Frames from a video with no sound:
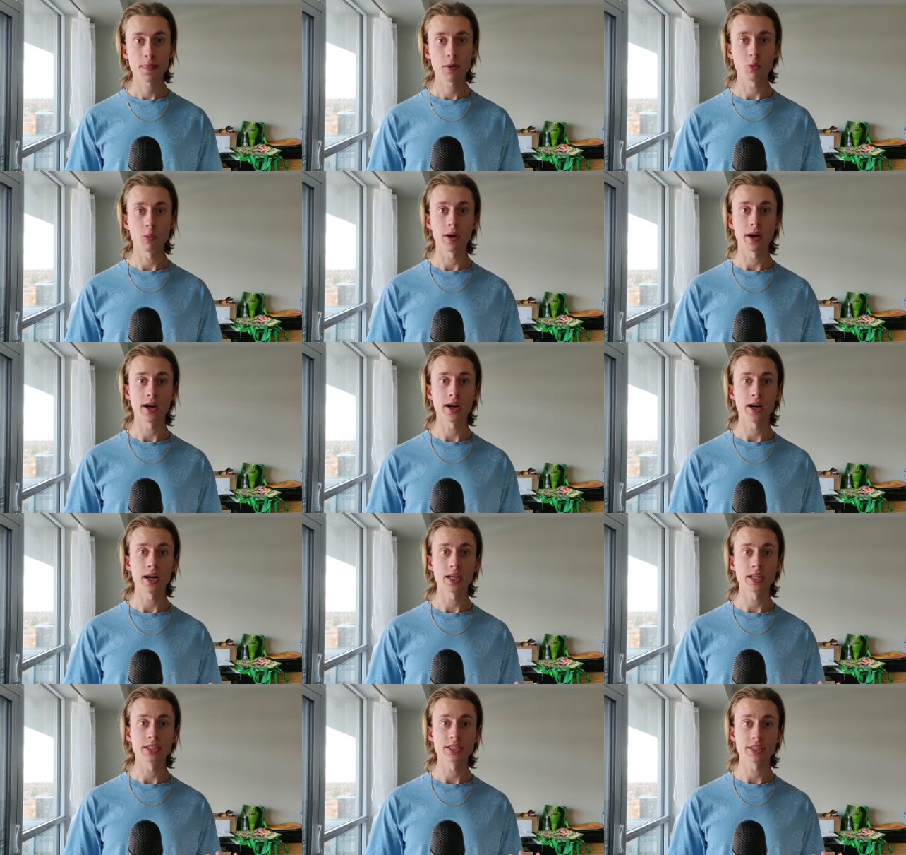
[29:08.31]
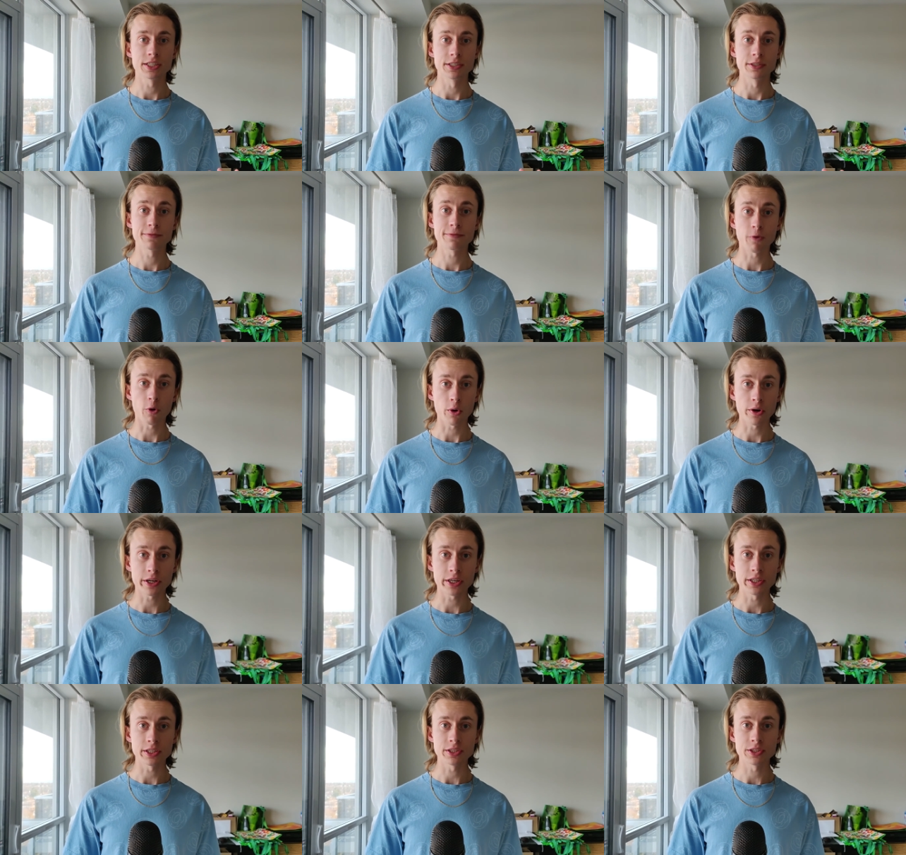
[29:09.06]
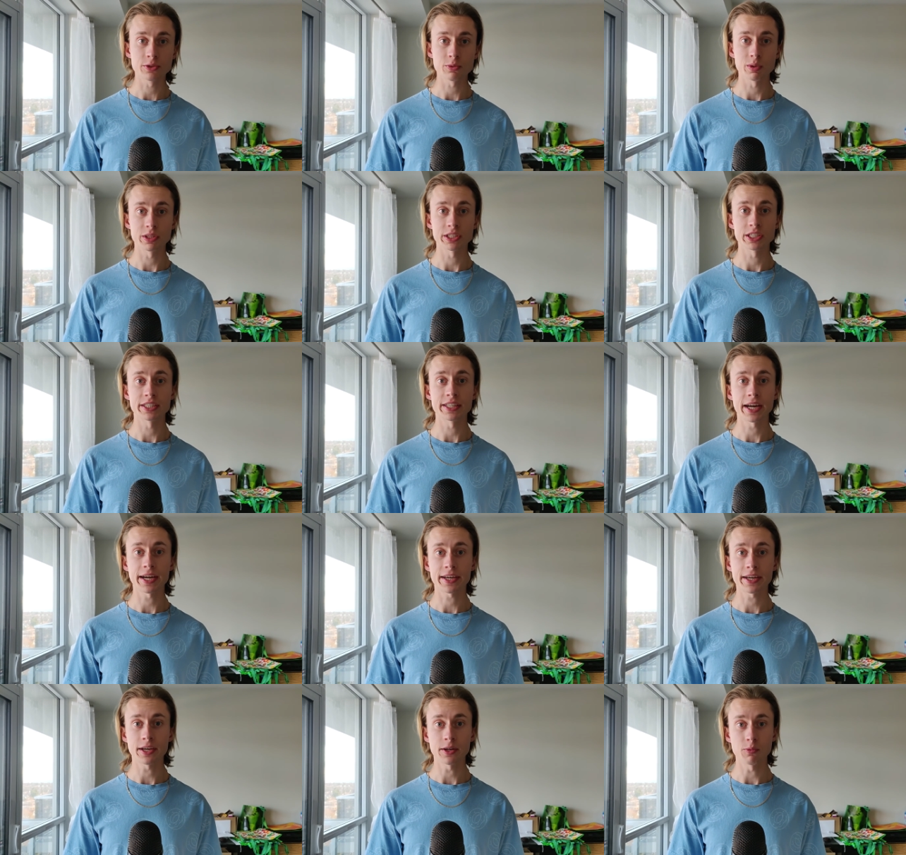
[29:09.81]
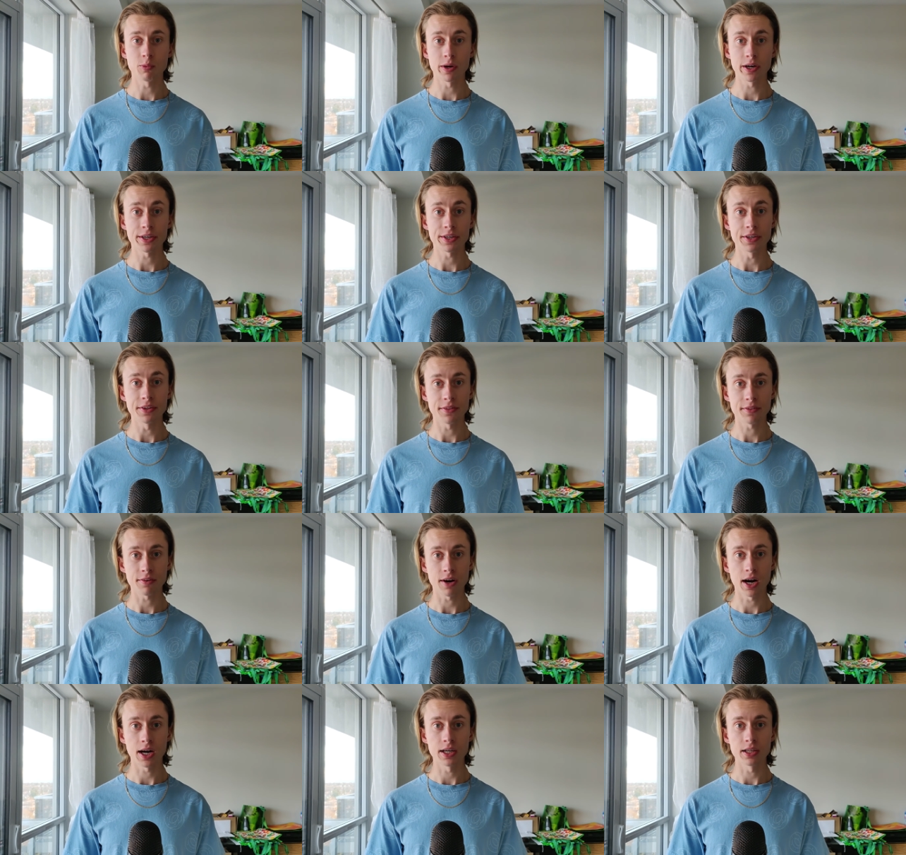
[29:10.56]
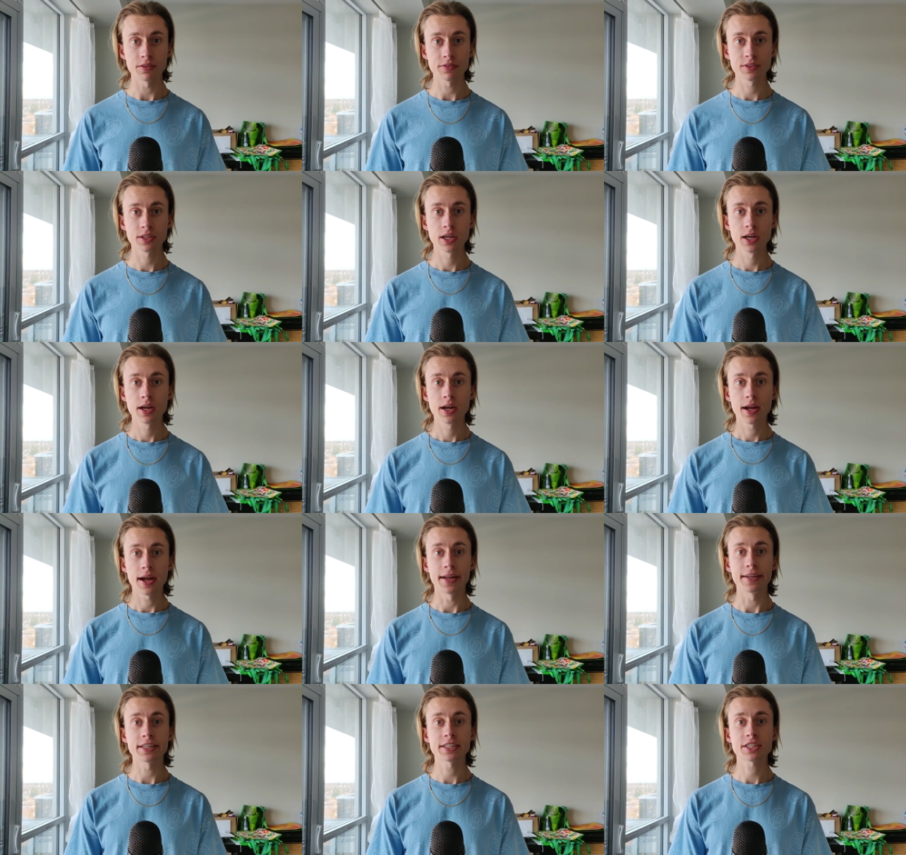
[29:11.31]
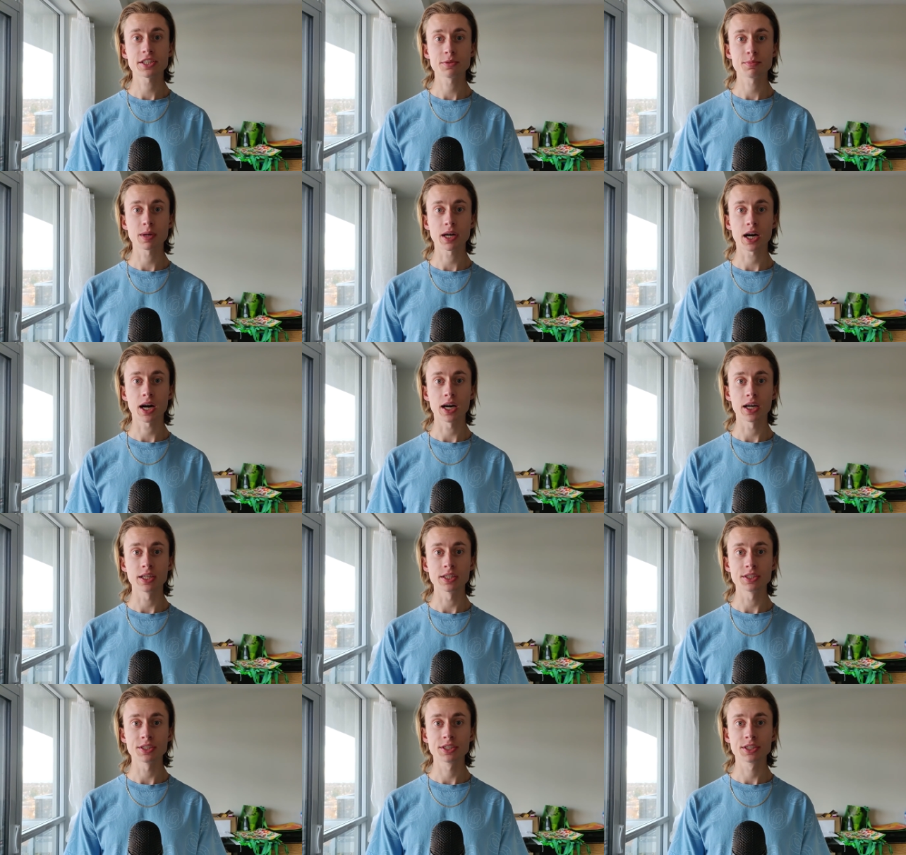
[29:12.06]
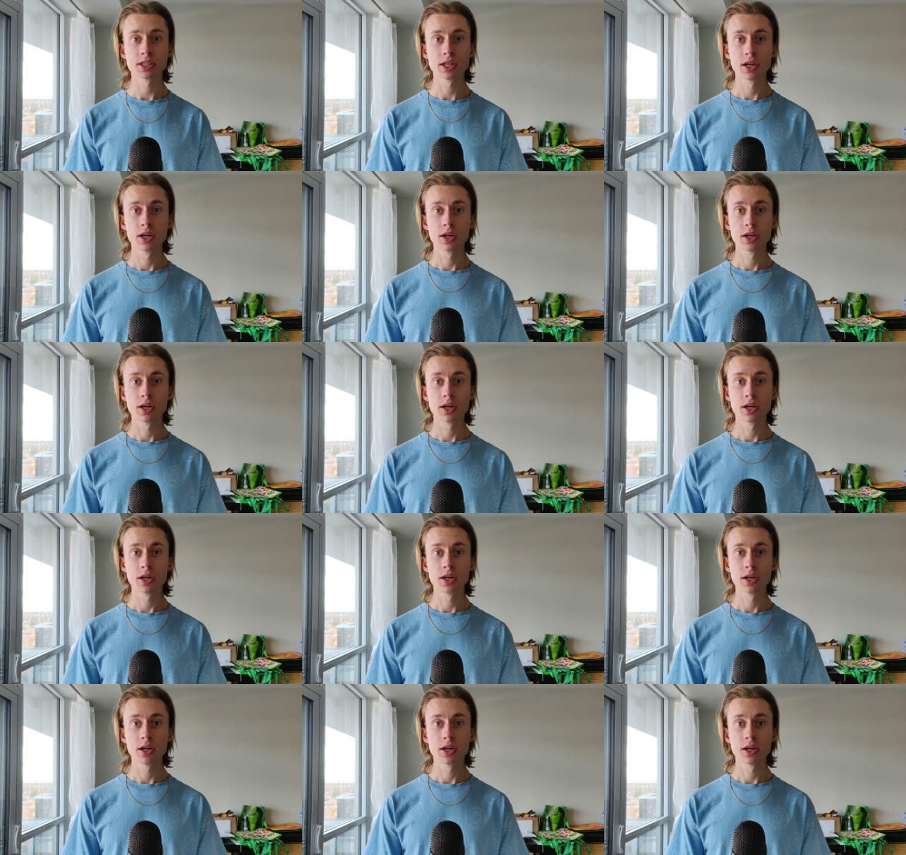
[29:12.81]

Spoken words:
whereas his 40s was a decade where he thrived. And this is because